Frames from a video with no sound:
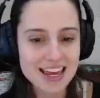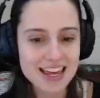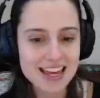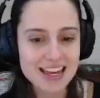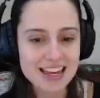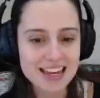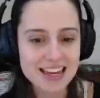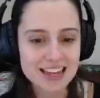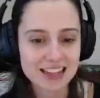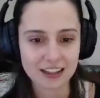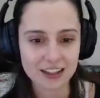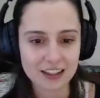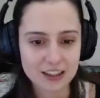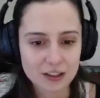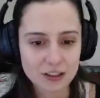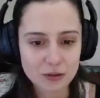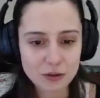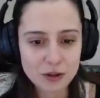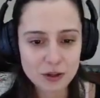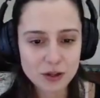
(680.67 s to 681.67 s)
Vivi!
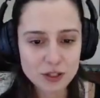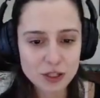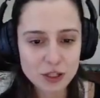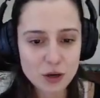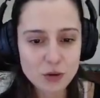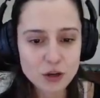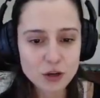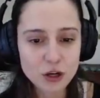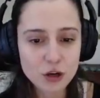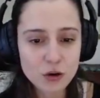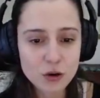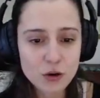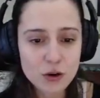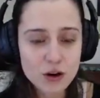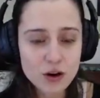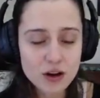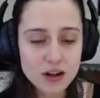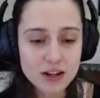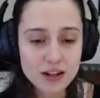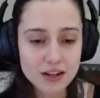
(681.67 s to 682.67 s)
You look so
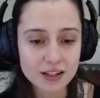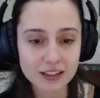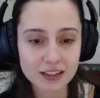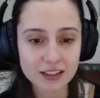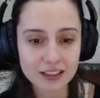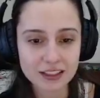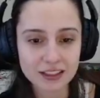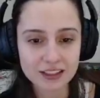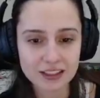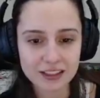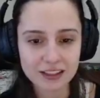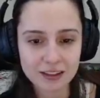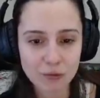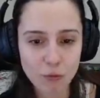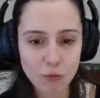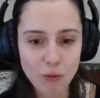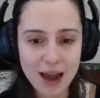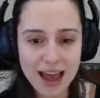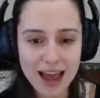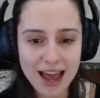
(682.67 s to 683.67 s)
cool!
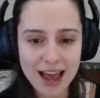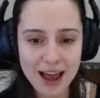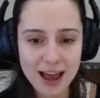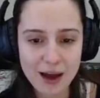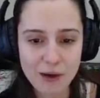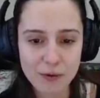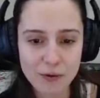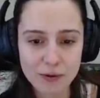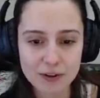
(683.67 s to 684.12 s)
Wow.